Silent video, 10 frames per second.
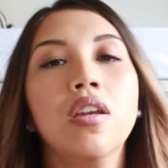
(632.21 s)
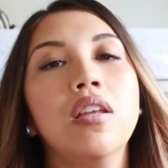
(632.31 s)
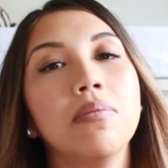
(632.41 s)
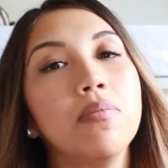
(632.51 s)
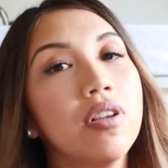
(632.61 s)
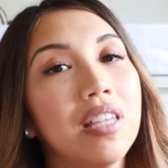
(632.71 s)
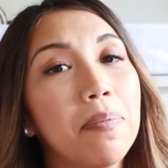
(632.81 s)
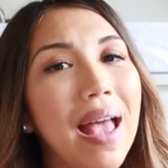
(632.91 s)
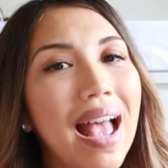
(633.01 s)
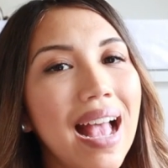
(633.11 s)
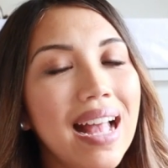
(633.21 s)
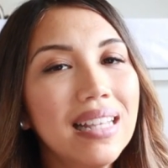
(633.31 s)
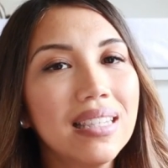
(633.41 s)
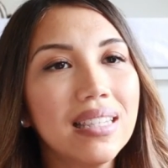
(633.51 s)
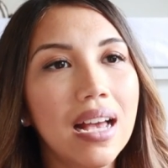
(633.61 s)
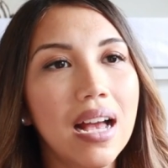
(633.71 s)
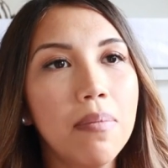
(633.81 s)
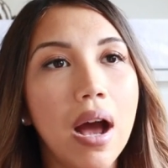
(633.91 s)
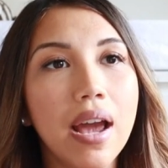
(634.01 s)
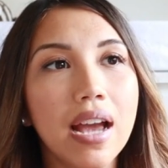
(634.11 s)
you need some nursing pads.
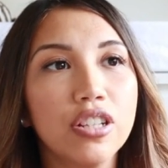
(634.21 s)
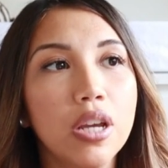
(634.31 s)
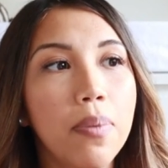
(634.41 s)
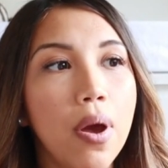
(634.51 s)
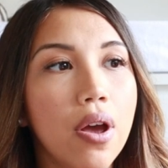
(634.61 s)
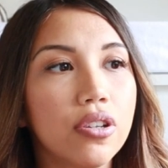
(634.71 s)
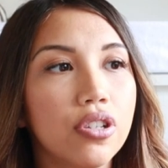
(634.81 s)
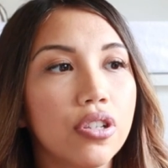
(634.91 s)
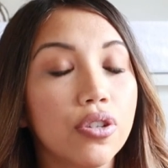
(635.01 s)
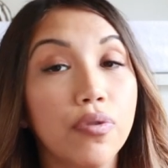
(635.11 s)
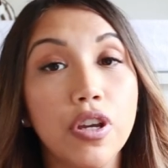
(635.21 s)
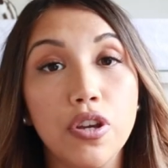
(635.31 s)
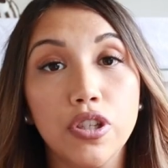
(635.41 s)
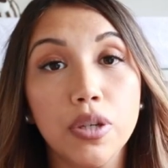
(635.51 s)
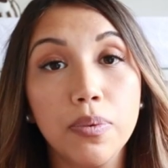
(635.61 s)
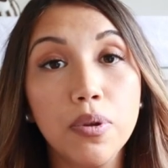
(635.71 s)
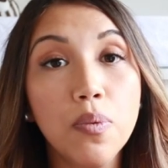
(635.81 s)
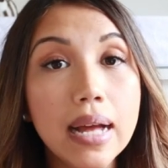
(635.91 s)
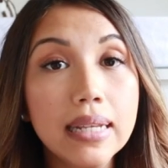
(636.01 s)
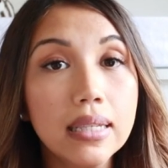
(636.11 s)
um, I actually purchased
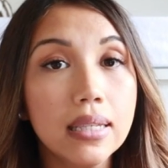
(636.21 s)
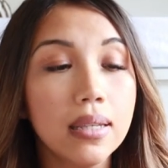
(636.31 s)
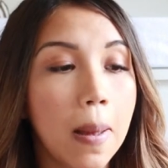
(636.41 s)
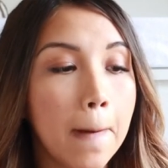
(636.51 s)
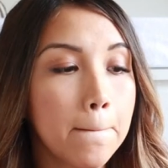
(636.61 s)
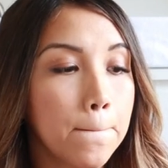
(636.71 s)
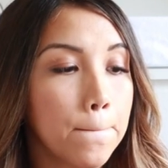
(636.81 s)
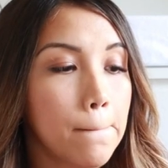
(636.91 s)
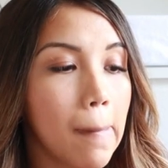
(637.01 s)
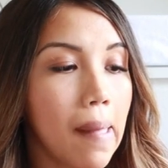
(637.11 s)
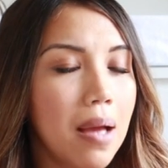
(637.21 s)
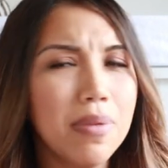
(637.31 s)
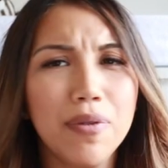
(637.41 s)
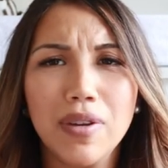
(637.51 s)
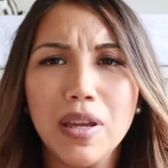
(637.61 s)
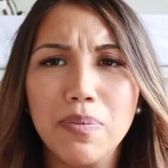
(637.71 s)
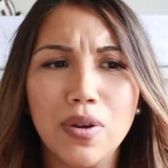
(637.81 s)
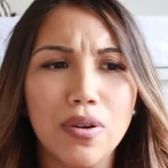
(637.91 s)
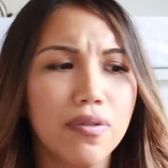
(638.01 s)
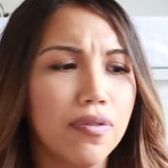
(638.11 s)
reusable ones. Um, they're really
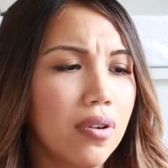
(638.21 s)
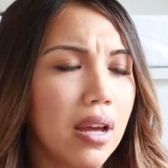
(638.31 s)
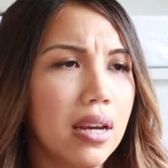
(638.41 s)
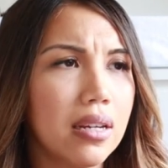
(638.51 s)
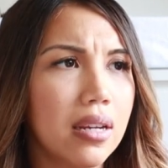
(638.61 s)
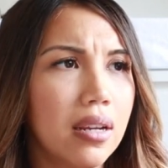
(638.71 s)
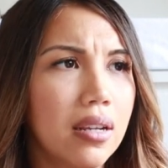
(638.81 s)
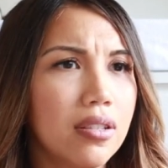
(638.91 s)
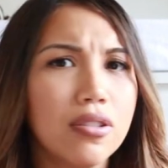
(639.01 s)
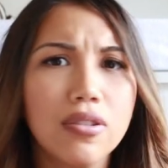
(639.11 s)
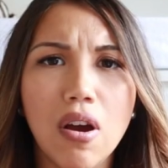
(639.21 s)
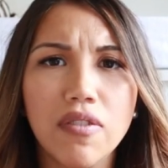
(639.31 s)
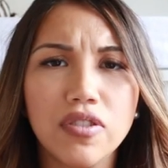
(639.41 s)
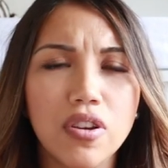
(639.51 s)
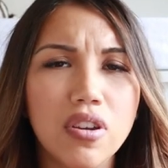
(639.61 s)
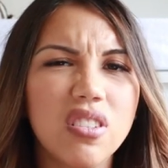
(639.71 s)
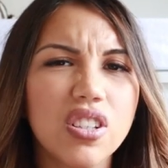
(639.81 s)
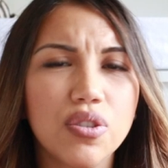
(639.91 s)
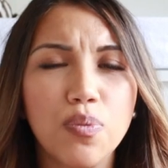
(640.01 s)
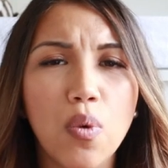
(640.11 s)
beautiful and soft, so you can
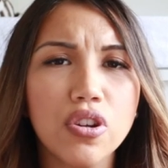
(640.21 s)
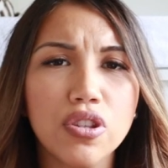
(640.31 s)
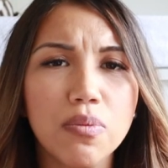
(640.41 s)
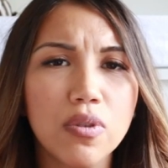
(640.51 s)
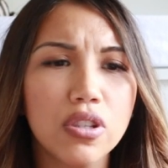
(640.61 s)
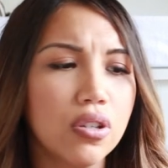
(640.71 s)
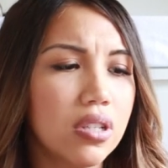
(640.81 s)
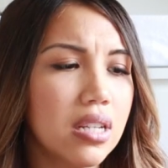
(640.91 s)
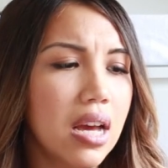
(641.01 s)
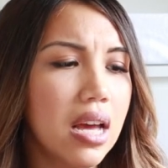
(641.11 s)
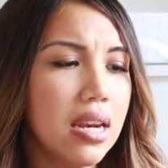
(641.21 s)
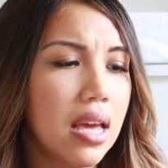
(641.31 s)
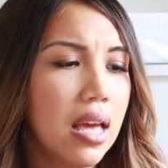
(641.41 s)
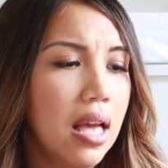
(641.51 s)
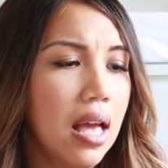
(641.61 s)
just wash them once you're done.